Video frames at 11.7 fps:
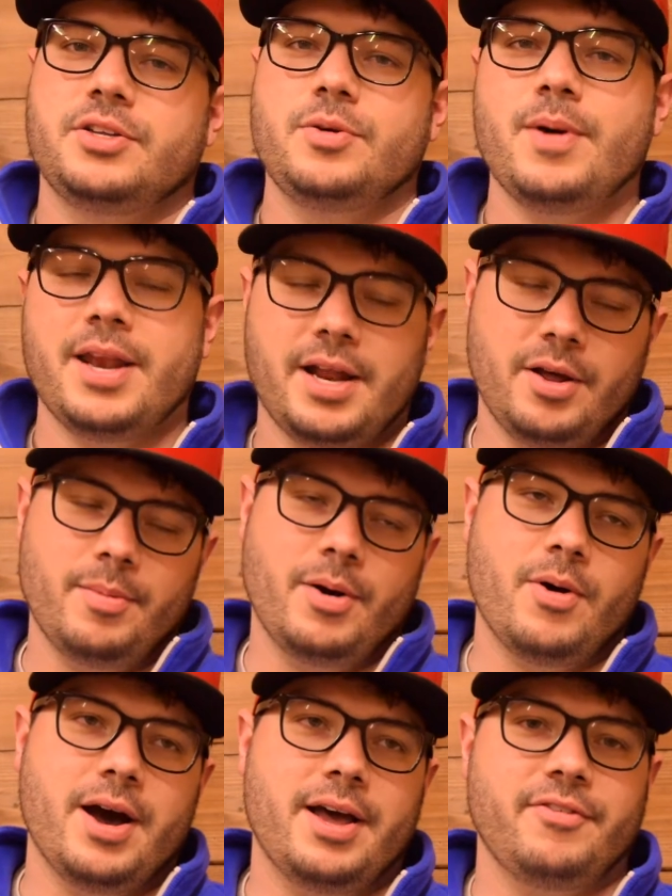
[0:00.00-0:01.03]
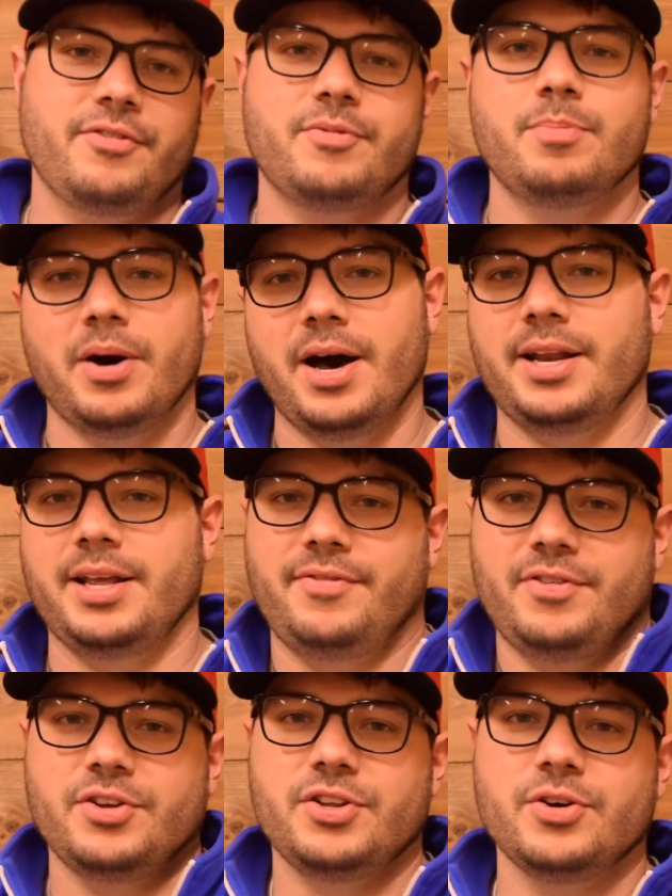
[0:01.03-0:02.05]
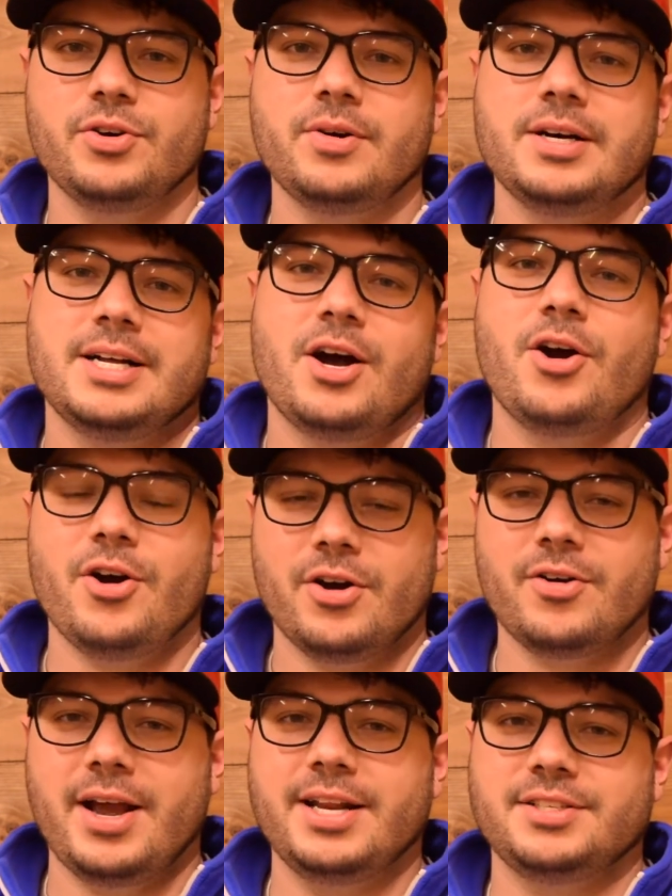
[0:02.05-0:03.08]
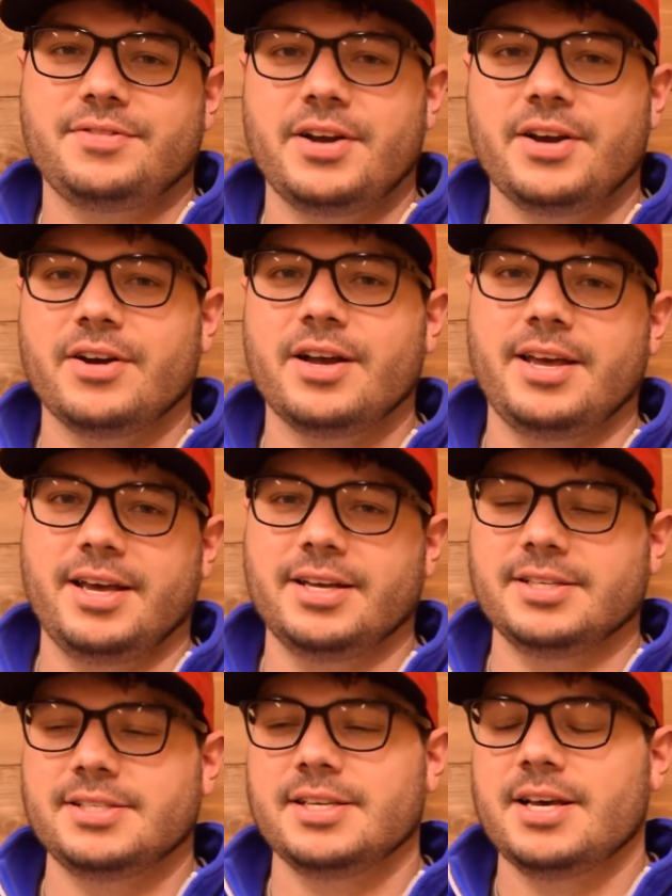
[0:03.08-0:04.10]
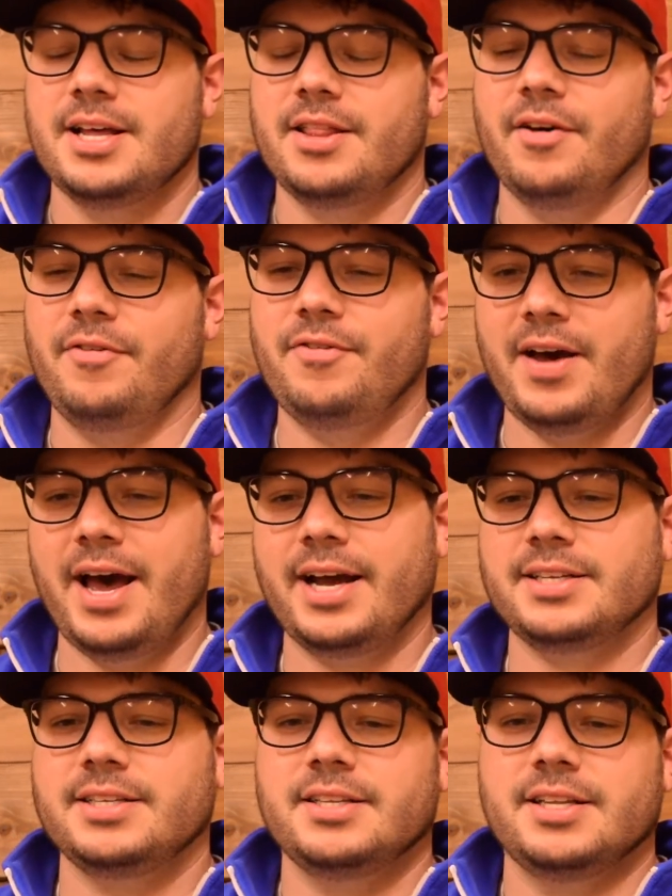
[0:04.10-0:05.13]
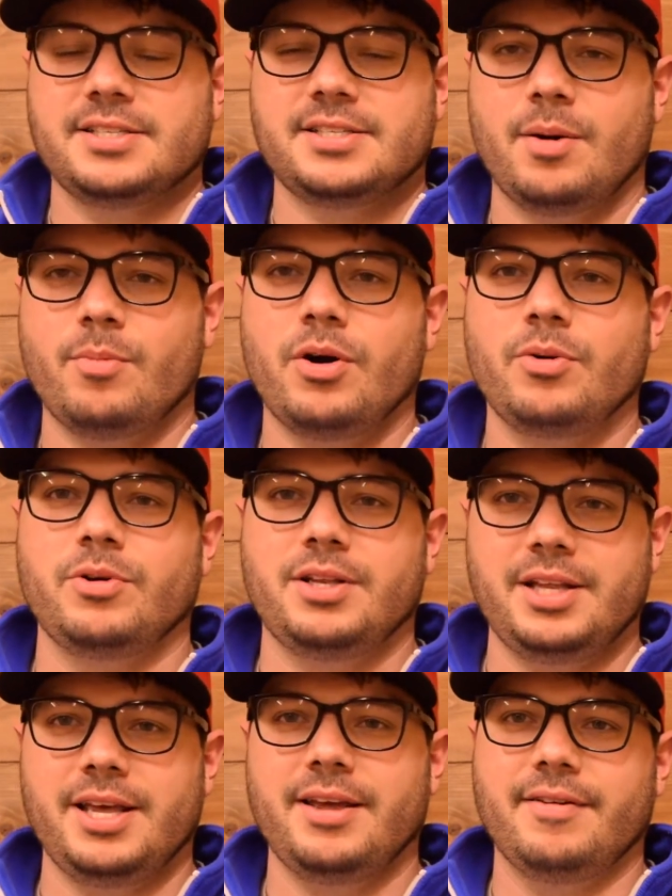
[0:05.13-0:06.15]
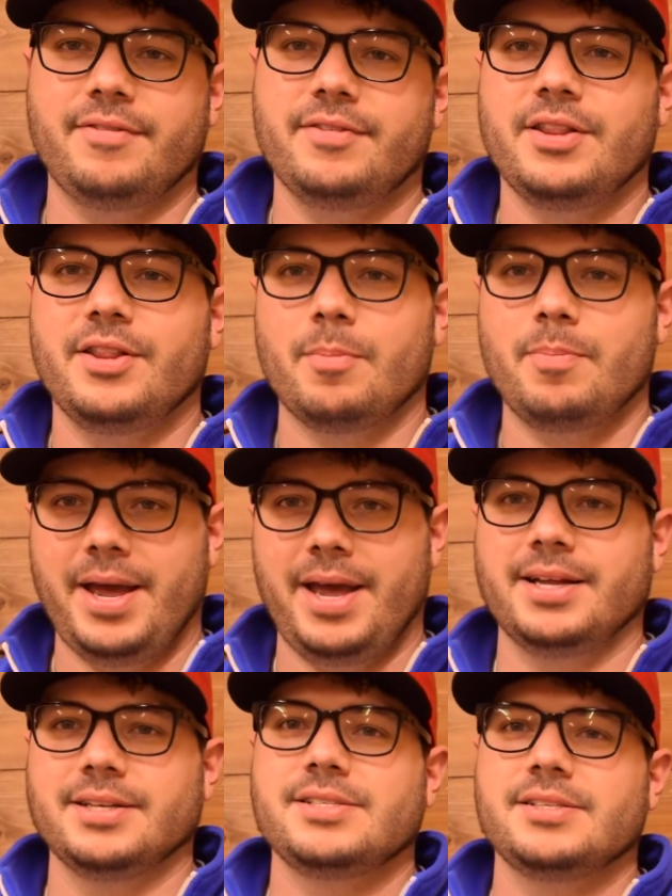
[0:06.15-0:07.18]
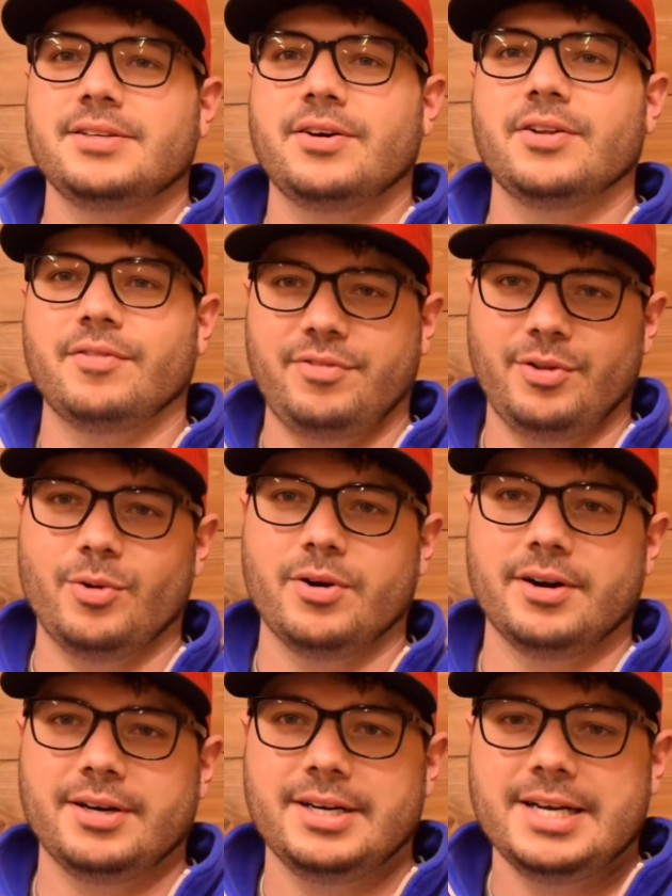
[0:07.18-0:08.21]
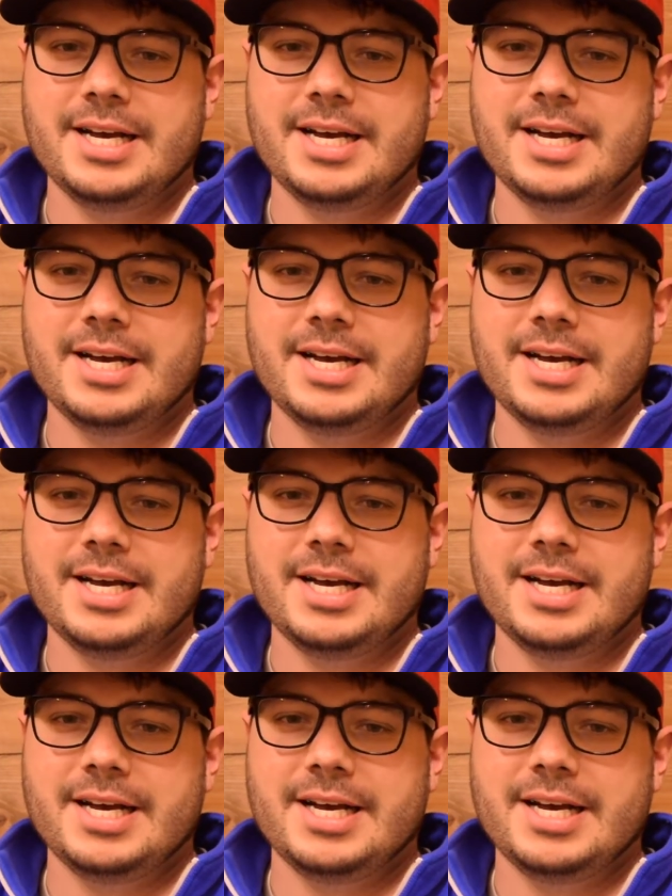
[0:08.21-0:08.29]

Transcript: you may not know my wife, but if you do, her greatest fear is the fact that someone would leave their pants on the floor,